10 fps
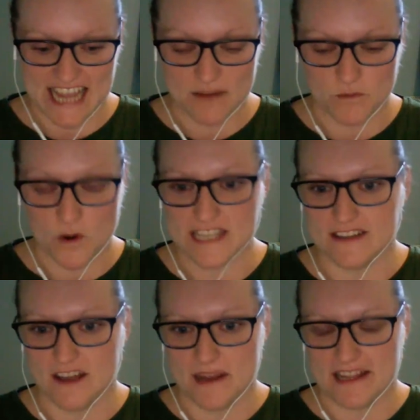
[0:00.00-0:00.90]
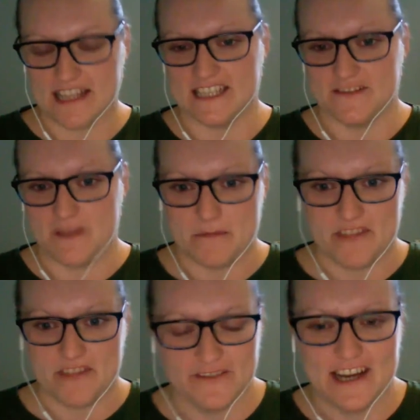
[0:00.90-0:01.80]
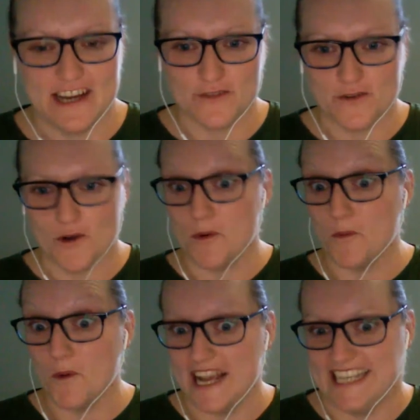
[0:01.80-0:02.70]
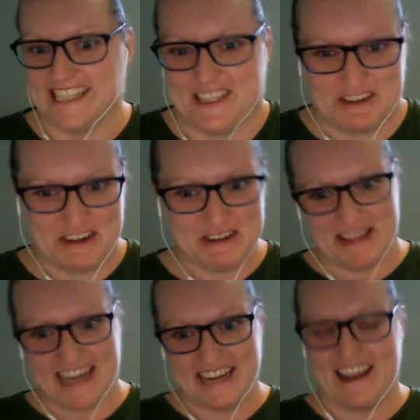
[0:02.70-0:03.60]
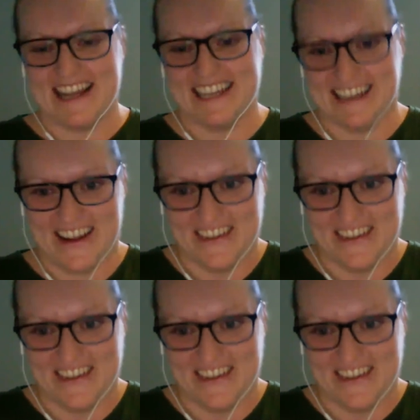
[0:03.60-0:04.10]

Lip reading: And this is a bit philosophical, but what is the truth anyway?